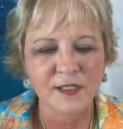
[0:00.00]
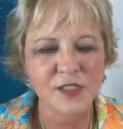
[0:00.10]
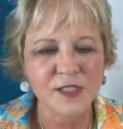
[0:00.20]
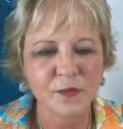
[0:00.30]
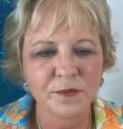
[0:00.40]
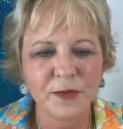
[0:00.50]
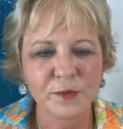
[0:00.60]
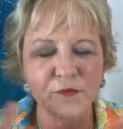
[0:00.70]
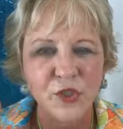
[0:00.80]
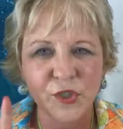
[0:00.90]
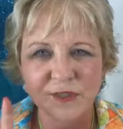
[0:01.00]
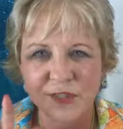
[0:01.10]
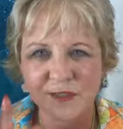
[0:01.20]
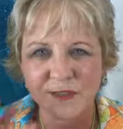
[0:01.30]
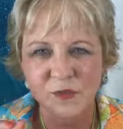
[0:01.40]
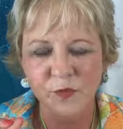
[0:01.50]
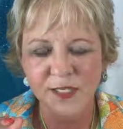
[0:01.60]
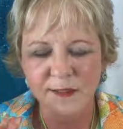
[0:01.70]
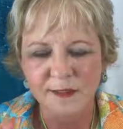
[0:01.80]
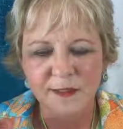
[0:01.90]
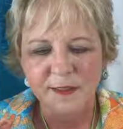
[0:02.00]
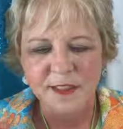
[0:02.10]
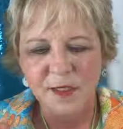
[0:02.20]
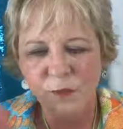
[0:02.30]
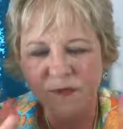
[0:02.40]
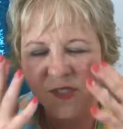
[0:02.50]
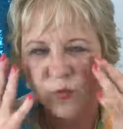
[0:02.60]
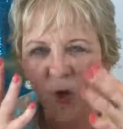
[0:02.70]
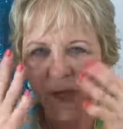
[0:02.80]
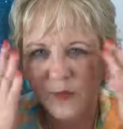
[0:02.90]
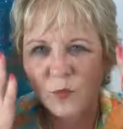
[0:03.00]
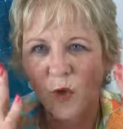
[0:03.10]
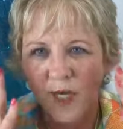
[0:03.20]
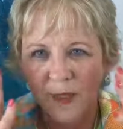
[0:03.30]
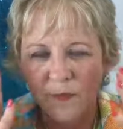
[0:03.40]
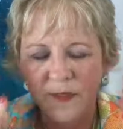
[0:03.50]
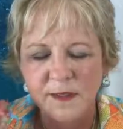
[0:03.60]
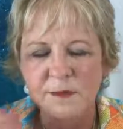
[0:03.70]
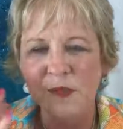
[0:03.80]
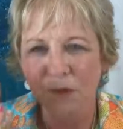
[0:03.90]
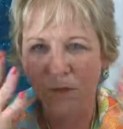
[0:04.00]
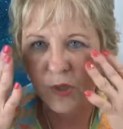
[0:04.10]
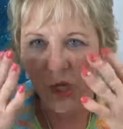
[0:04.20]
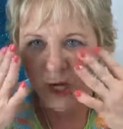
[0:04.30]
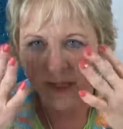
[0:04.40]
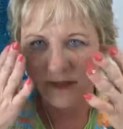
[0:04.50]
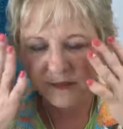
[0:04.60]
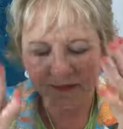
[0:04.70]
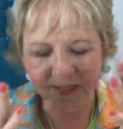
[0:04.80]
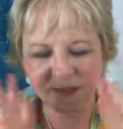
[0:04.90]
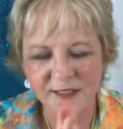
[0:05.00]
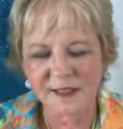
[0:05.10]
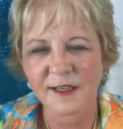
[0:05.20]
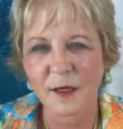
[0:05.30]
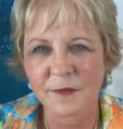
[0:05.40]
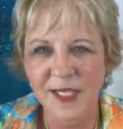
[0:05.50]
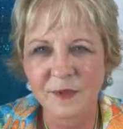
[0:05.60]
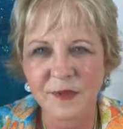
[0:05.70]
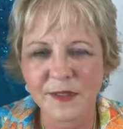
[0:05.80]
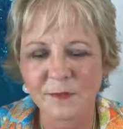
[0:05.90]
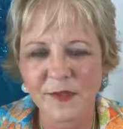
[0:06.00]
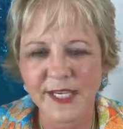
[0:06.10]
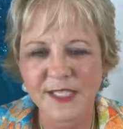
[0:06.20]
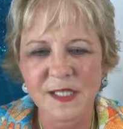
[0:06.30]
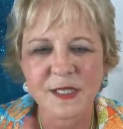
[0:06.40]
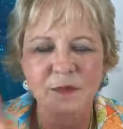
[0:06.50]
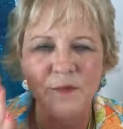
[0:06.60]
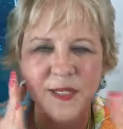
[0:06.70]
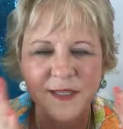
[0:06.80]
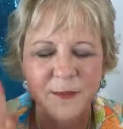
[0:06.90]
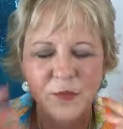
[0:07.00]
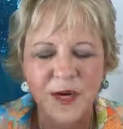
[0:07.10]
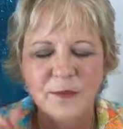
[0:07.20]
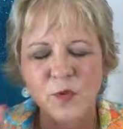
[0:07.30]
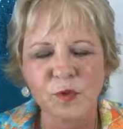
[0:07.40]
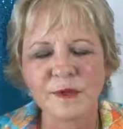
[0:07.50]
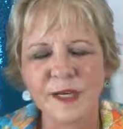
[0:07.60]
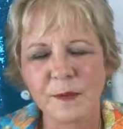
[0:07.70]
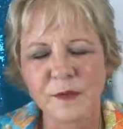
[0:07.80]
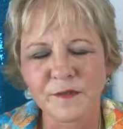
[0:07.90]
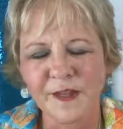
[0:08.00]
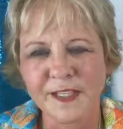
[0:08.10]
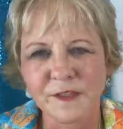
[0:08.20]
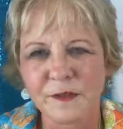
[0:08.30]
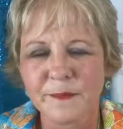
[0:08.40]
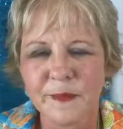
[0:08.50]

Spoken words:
Just remember, if you do start to sweat, don't swipe and wipe, but blot. That's going to help keep it in place, but the primer will help your face